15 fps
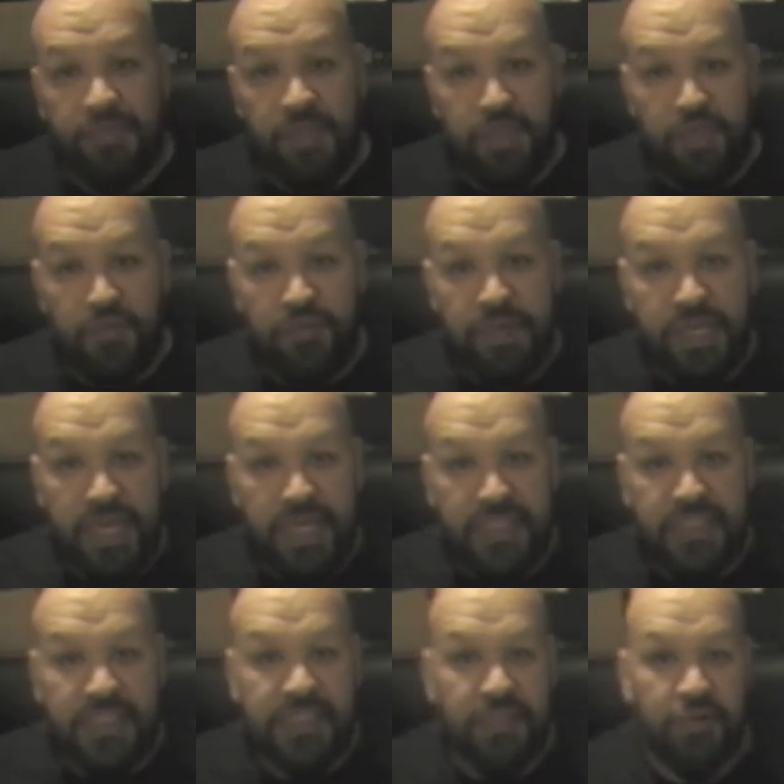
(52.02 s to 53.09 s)

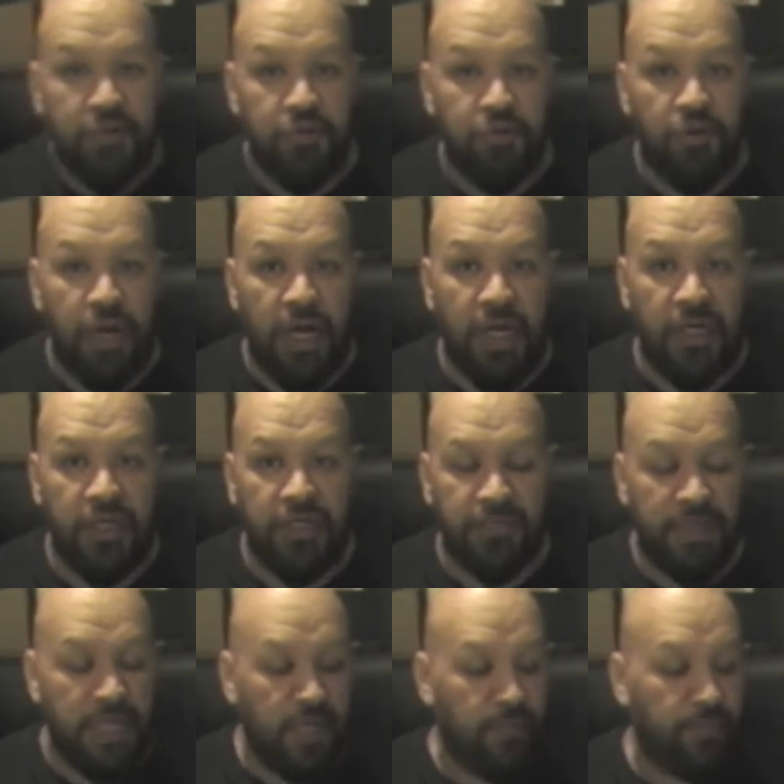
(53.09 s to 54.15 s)
UBS, who hooked
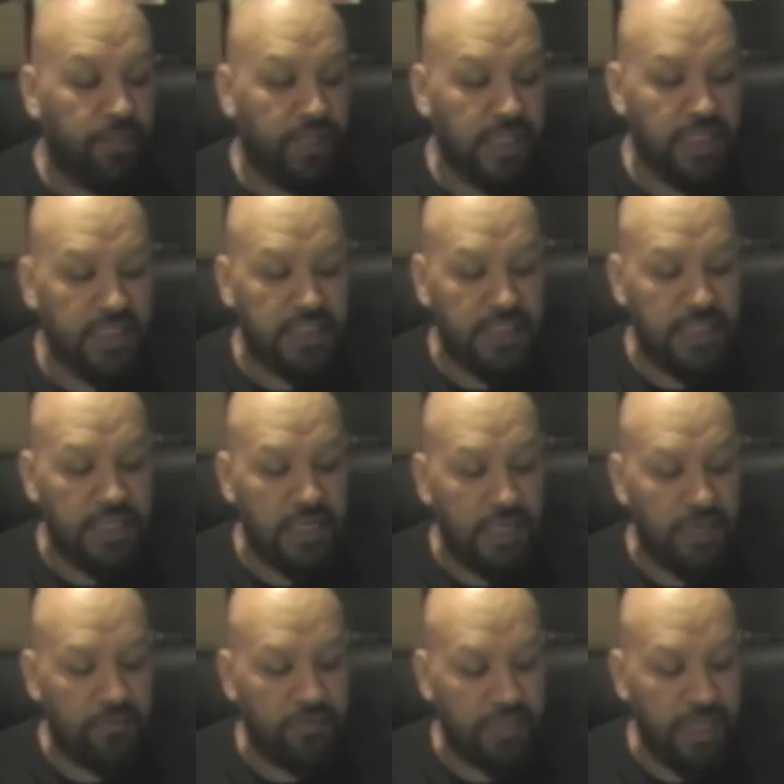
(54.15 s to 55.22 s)
me up with these. He
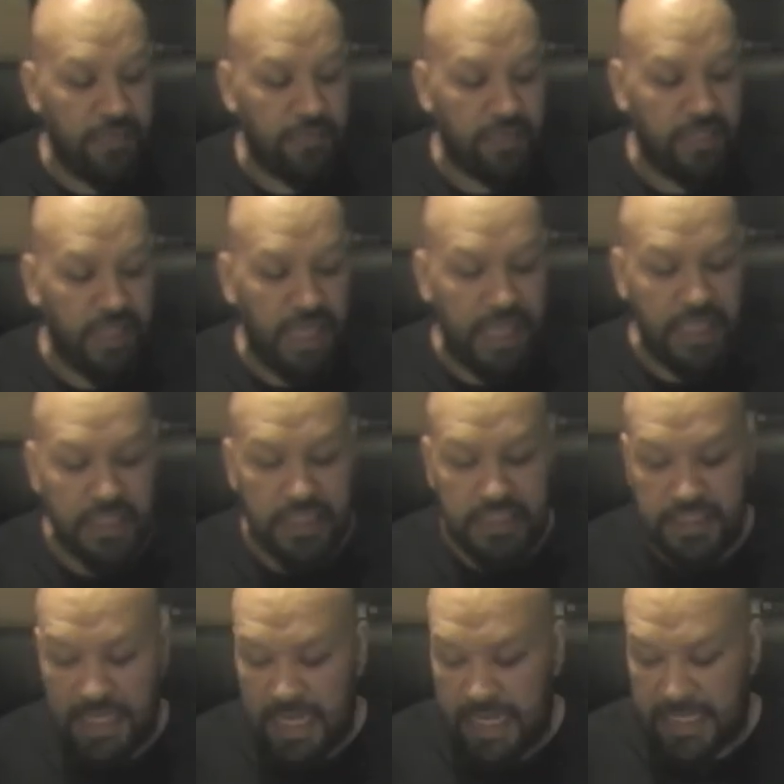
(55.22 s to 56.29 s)
was able to land
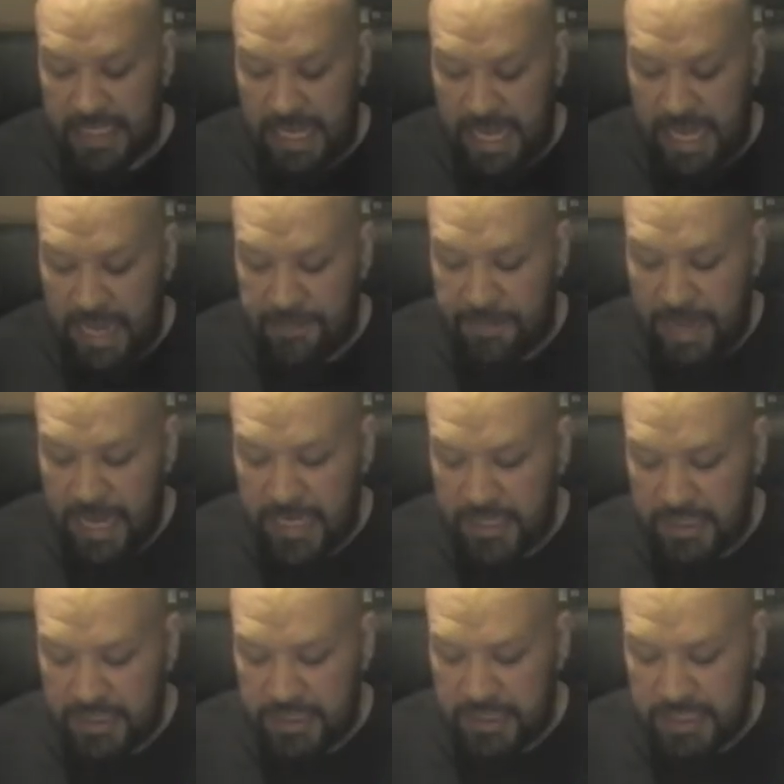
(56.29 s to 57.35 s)
these on the app. I
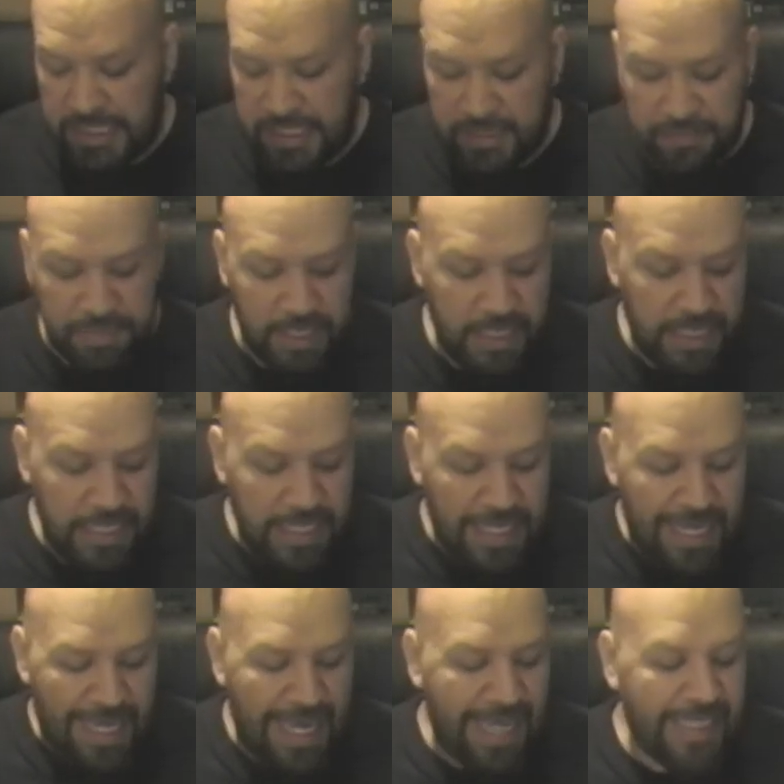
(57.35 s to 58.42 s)
couldn't get them.
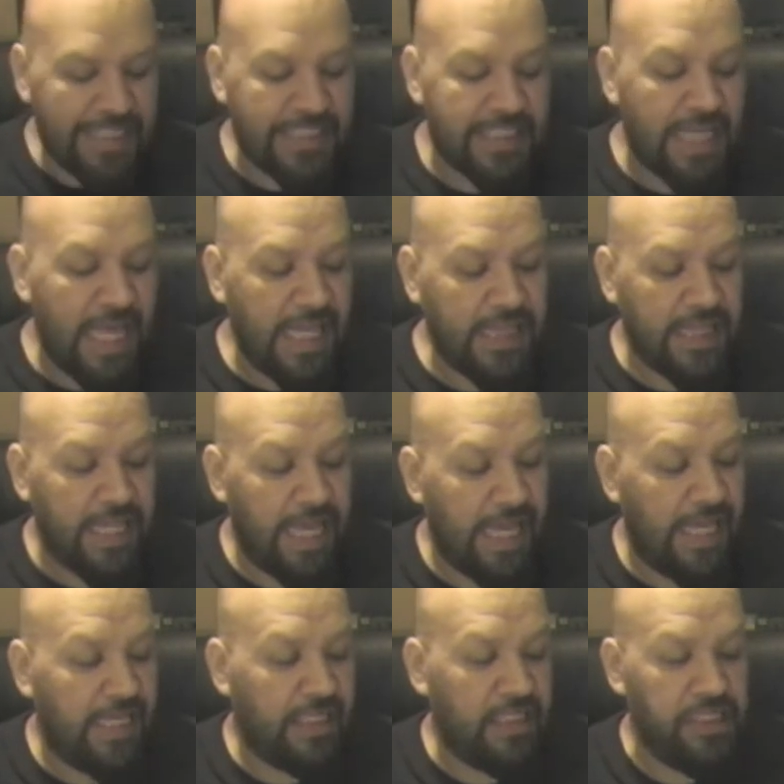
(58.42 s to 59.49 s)
And it's not
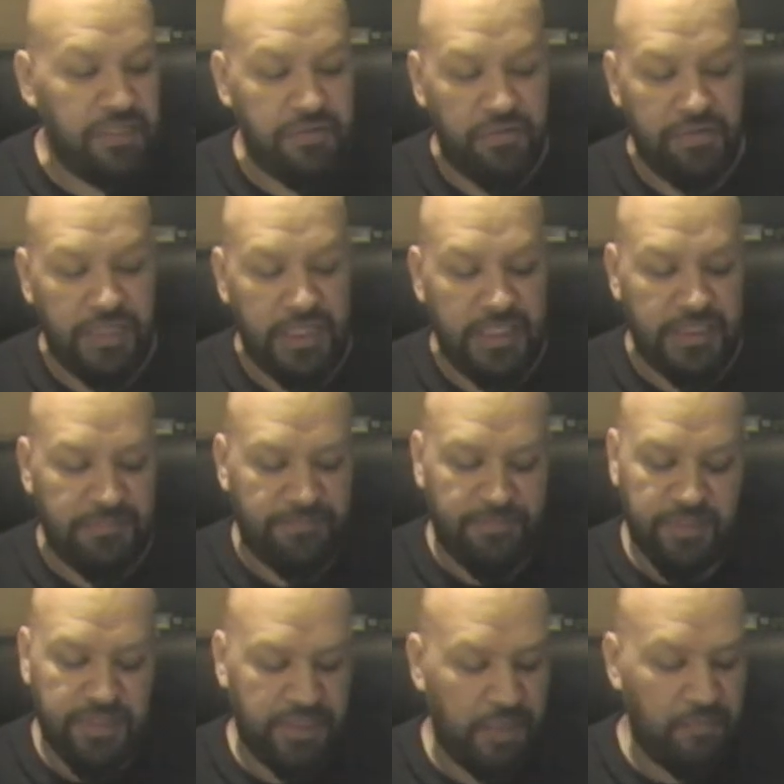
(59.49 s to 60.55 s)
that, you know, these,
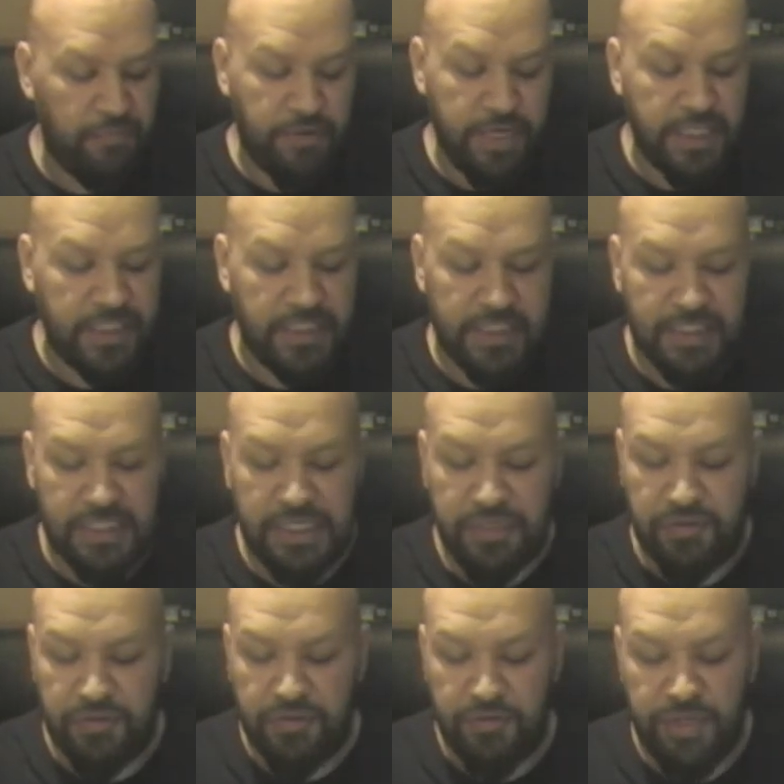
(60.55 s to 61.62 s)
for some reason, you
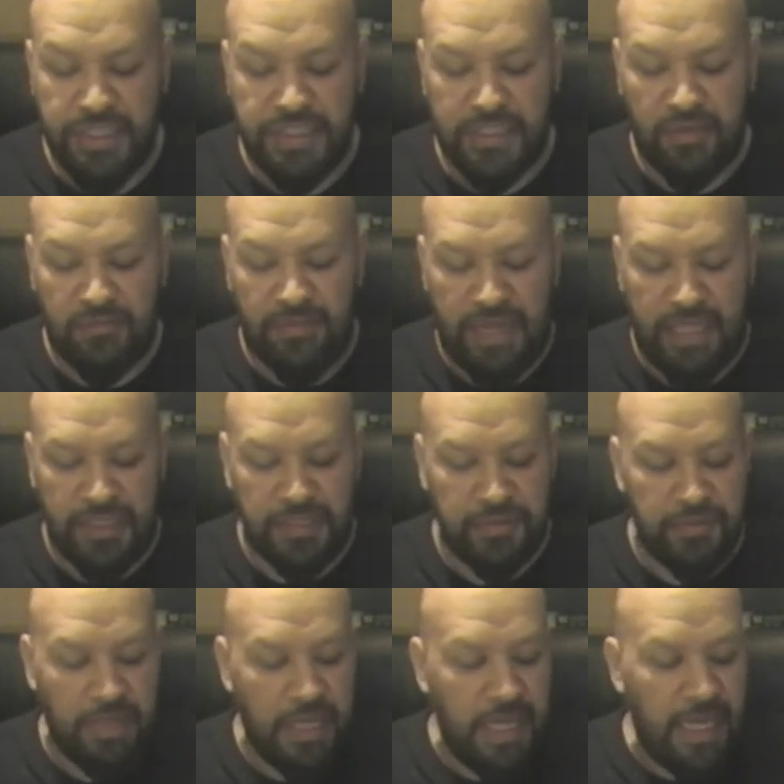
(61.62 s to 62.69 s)
know, the resale
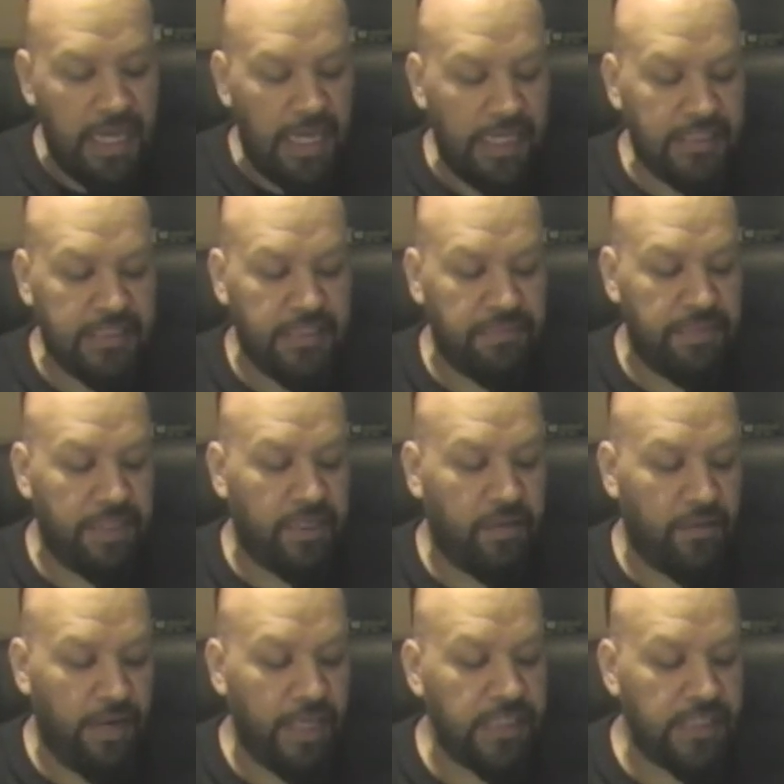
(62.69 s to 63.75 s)
value hasn't been
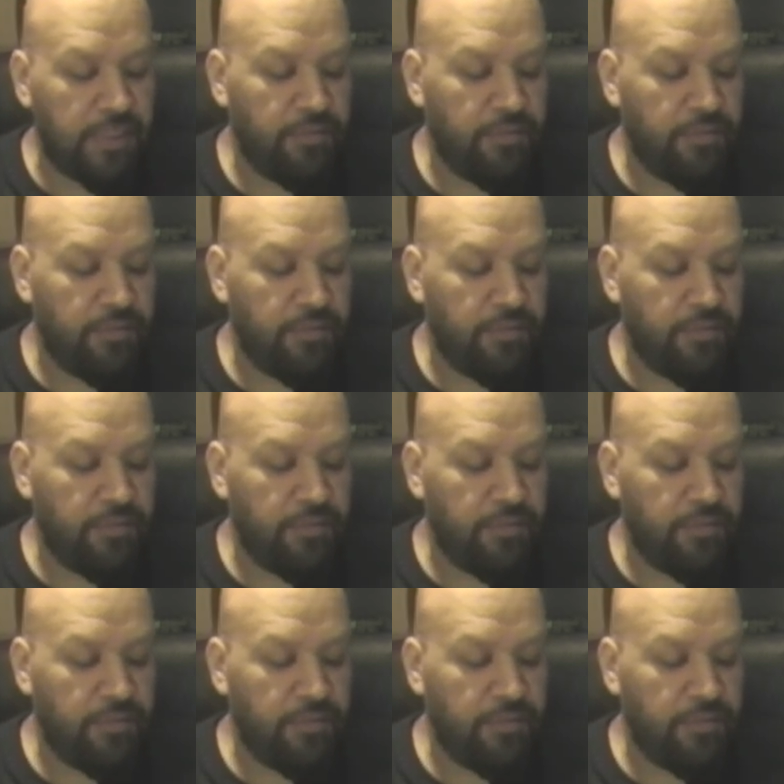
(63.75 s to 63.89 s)
crazy